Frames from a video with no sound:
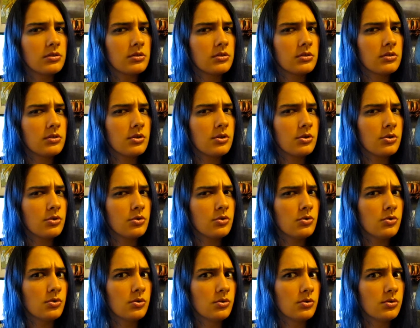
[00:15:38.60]

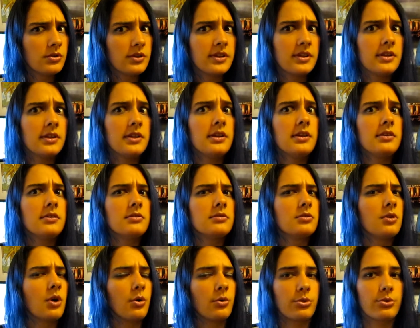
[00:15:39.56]
2?
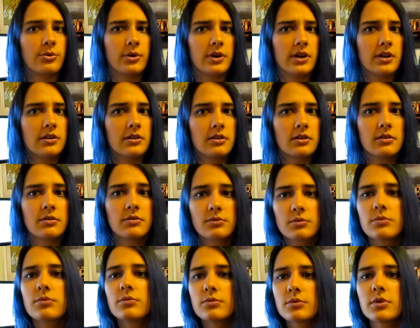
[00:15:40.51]
No, 3.
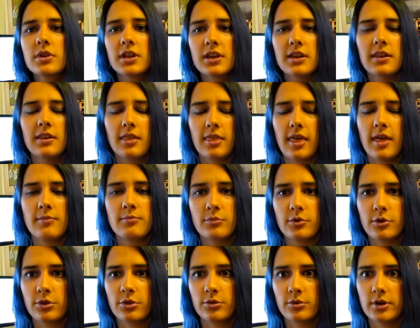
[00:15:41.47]
We'll get into that in book
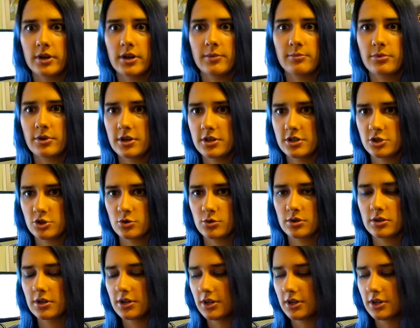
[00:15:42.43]
3, I'm pretty sure.